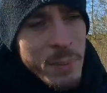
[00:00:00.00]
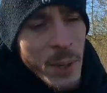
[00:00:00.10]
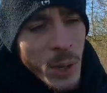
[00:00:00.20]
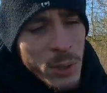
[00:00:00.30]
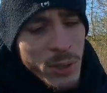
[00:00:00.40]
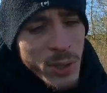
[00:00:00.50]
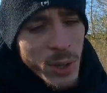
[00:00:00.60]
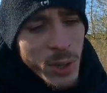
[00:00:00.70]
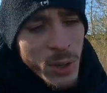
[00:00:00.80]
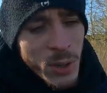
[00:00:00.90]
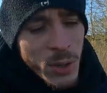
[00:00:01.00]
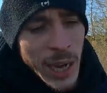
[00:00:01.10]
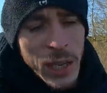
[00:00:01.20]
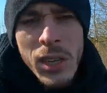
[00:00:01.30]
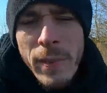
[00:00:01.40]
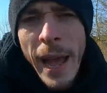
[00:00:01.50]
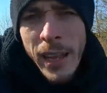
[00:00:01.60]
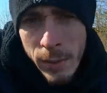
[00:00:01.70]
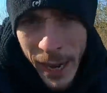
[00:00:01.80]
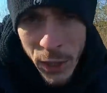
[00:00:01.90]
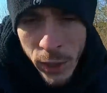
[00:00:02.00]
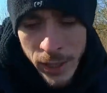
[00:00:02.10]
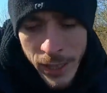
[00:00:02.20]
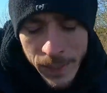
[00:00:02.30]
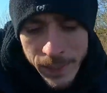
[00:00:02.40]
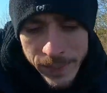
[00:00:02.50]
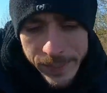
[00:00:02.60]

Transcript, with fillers: But also, I look back at my journey.